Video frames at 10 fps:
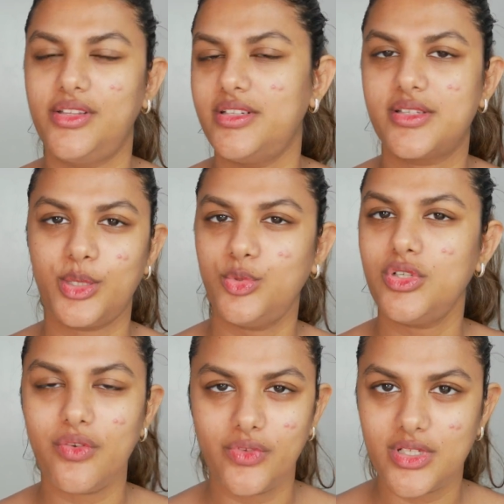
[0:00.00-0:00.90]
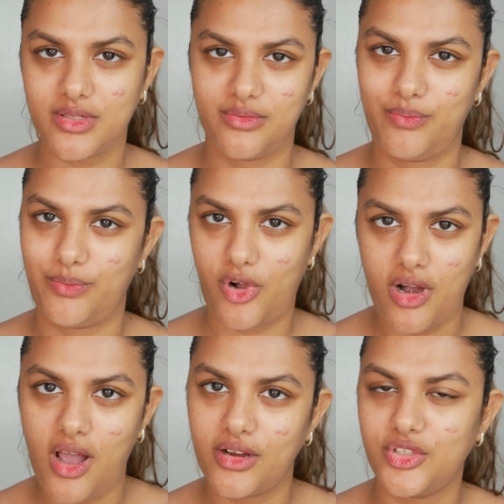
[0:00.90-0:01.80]
The description of this
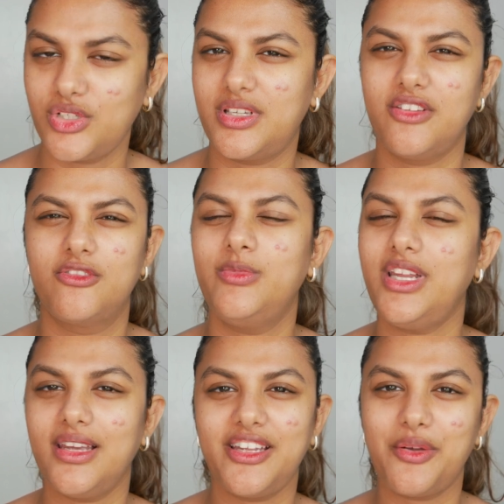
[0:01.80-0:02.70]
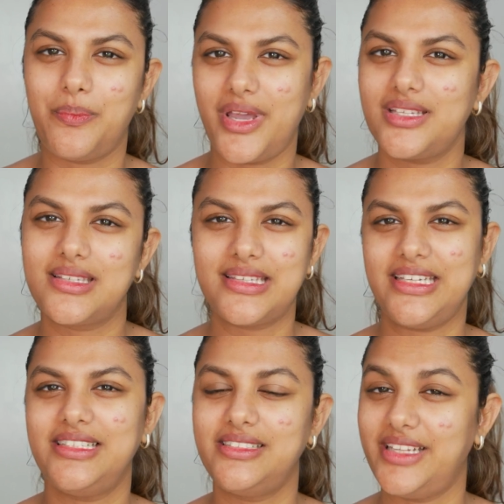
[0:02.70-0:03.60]
product just gives me like that best
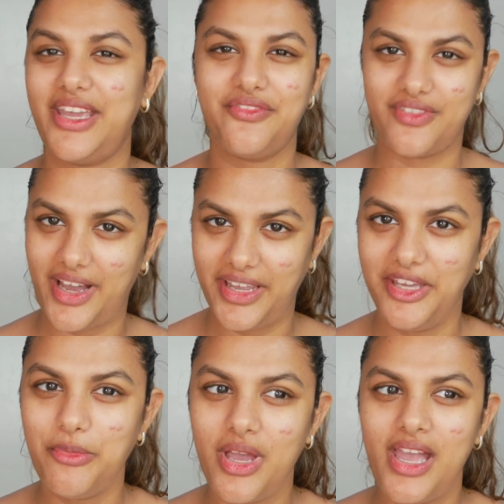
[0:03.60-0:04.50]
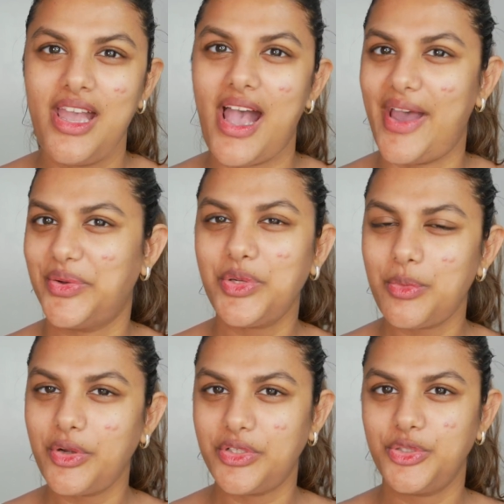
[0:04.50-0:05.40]
skin day vibe. I don't know
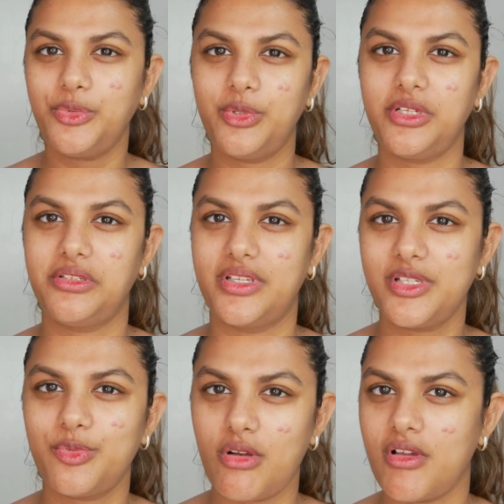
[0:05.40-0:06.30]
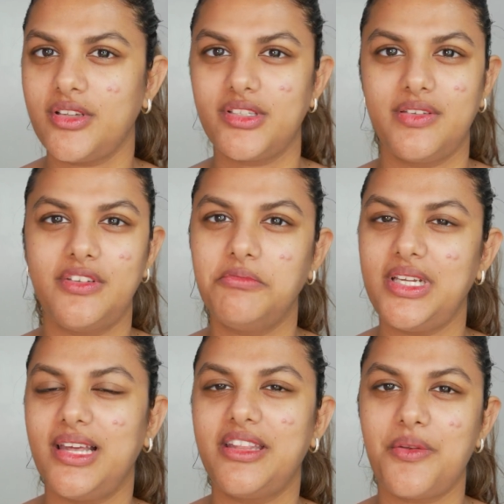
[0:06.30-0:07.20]
about you, but this product is giving
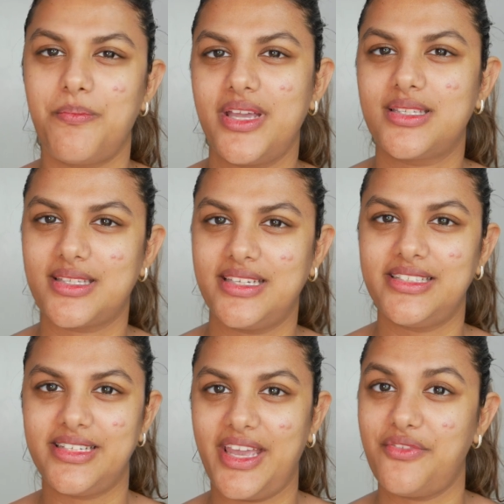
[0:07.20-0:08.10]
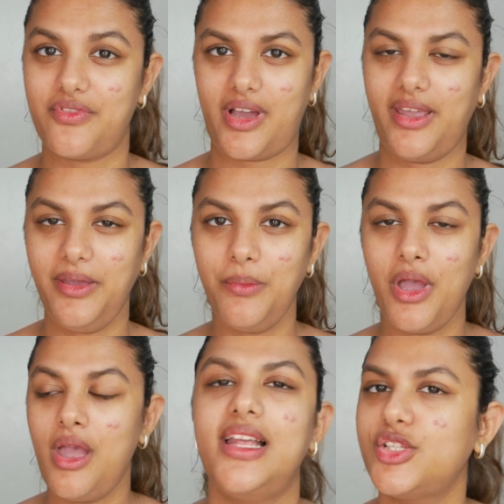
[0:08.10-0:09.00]
me like that best skin day vibe.
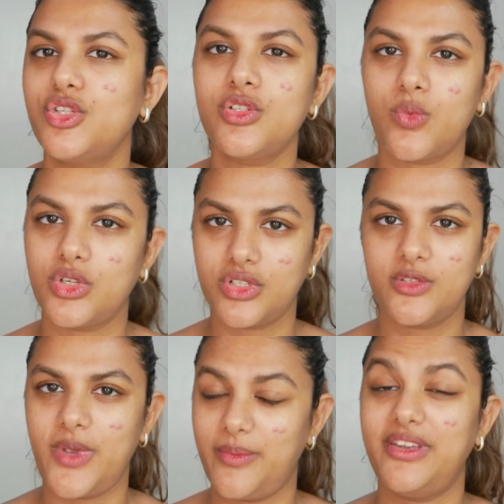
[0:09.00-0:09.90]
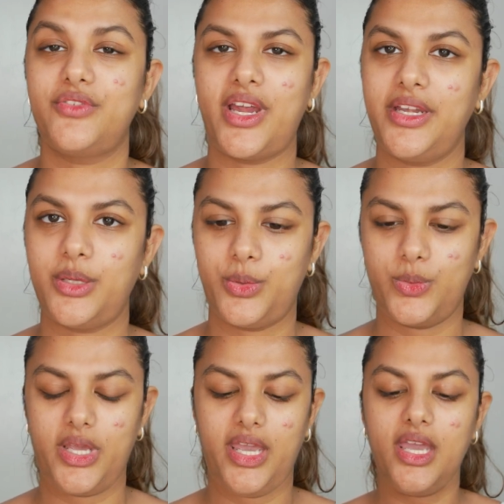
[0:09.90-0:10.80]
Let's just watch this baby right
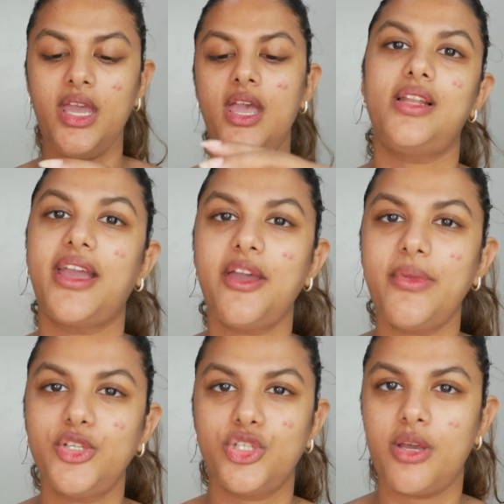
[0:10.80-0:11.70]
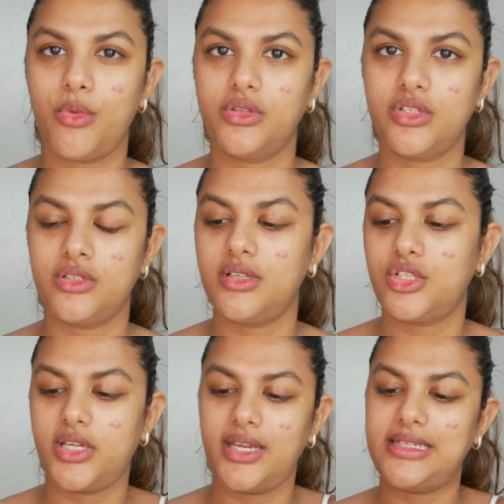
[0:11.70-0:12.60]
away. Like I mentioned, I bought this in the
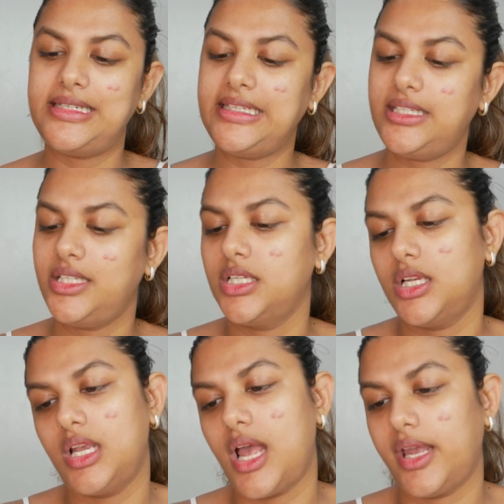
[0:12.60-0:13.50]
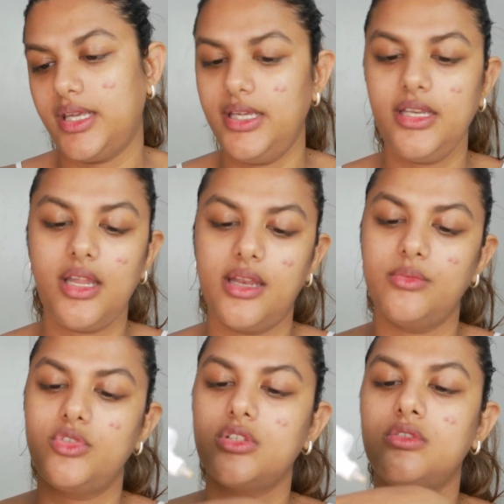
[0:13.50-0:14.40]
shade T9, and
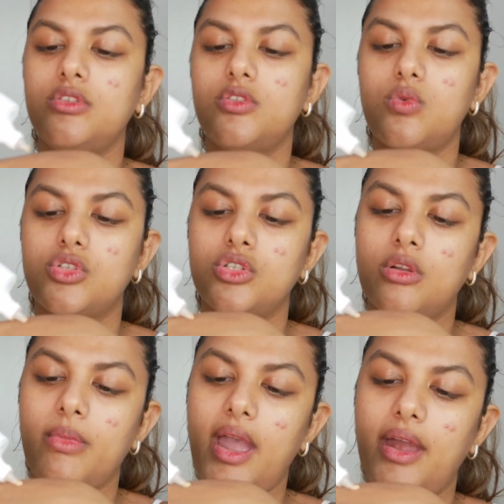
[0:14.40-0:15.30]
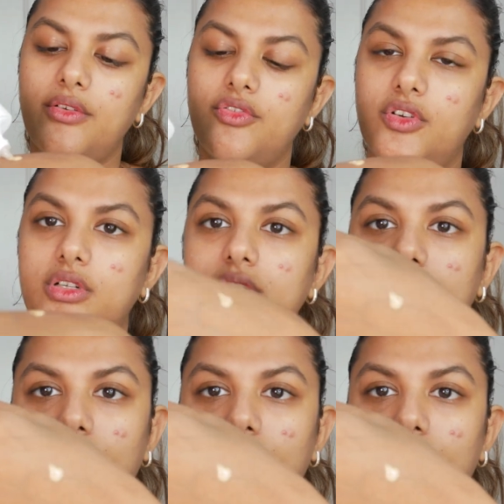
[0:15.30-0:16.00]
I'm just gonna swatch it on my hand first.